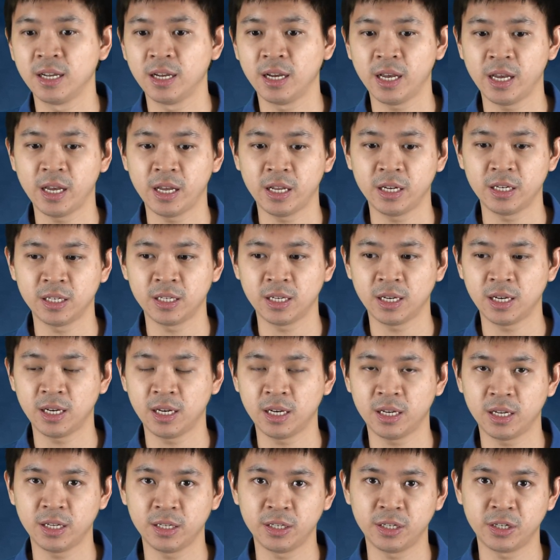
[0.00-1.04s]
and
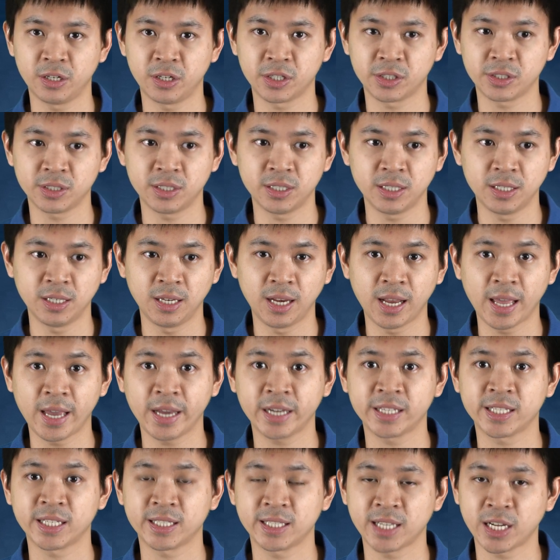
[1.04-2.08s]
there's the
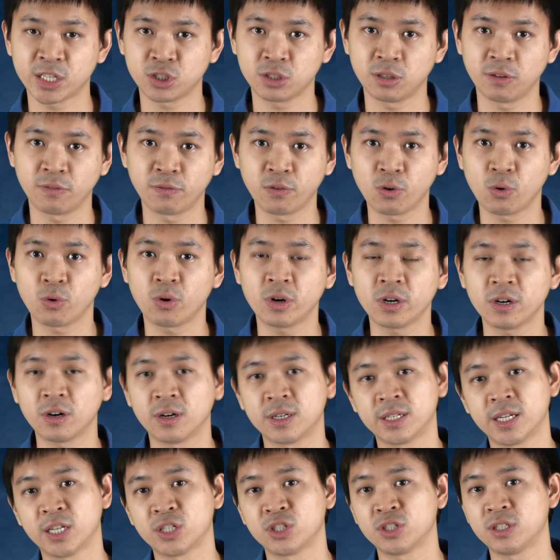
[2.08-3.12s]
legs that touch the floor or
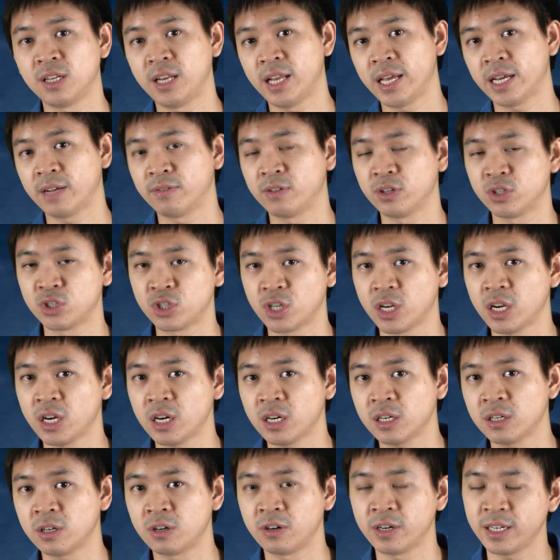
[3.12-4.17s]
touch the leg of the
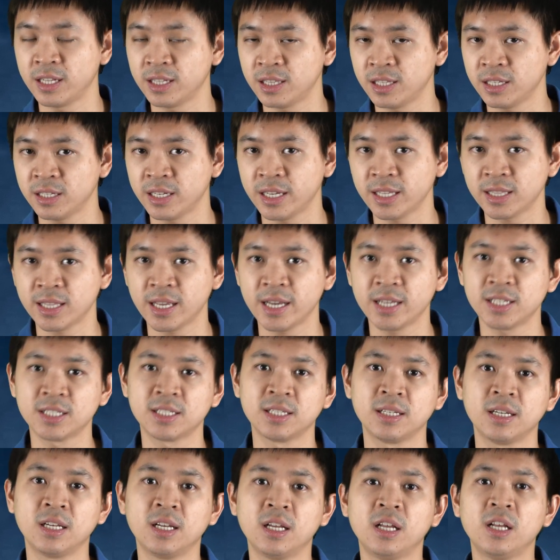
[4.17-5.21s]
chair or anything like that.
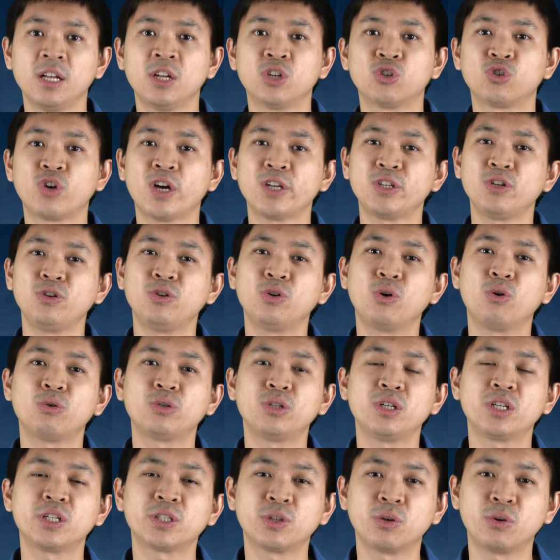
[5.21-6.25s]
Try to
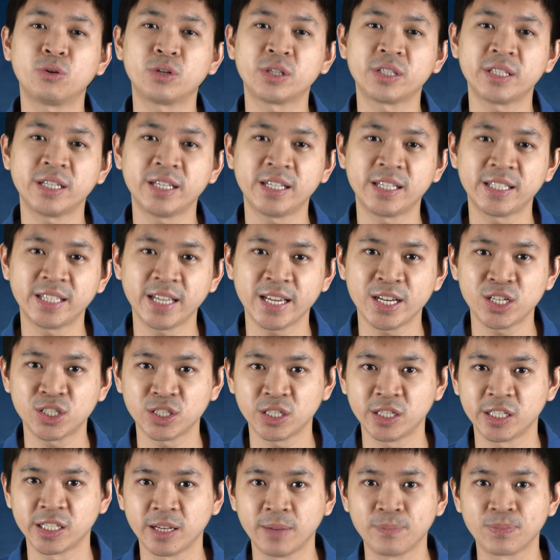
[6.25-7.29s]
notice those
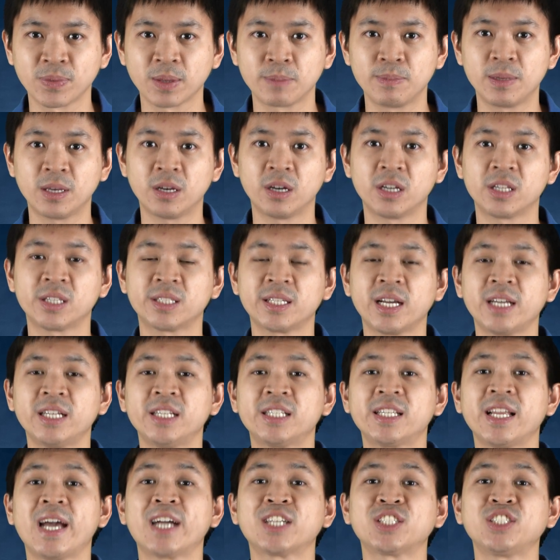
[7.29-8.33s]
sensations, because that
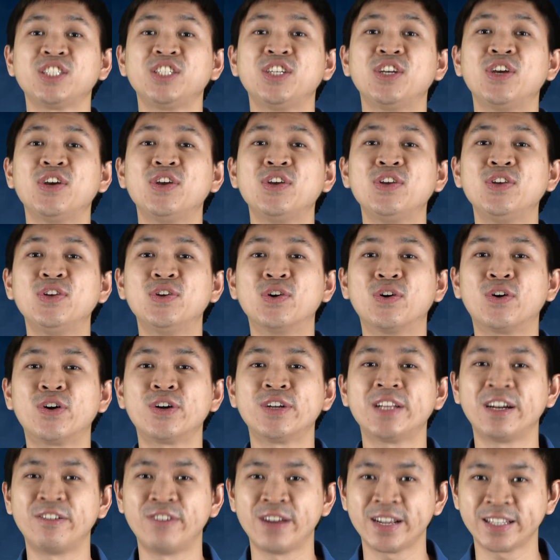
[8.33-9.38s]
is actually your
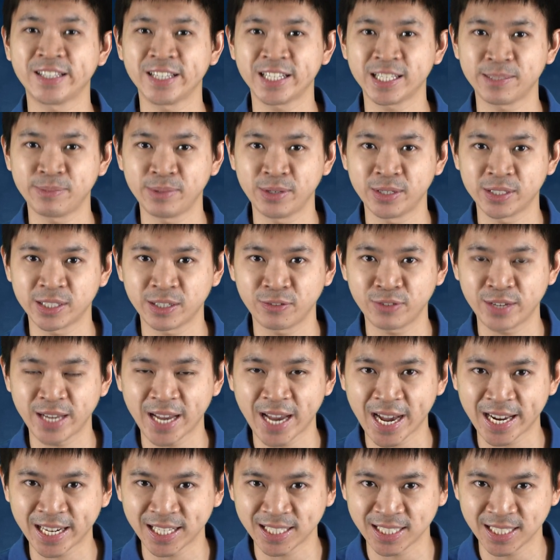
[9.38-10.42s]
direct experience of
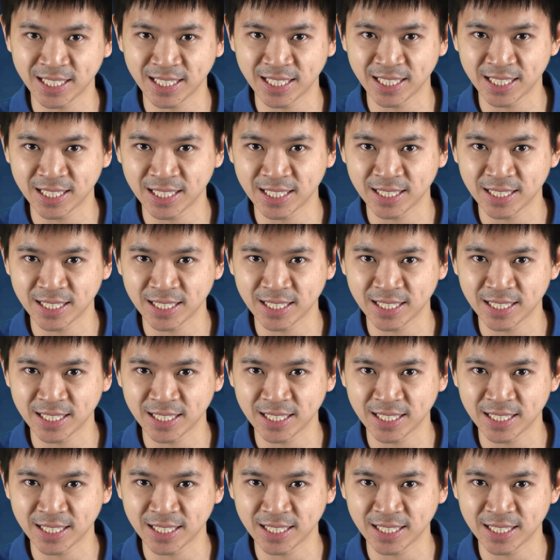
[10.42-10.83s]
reality.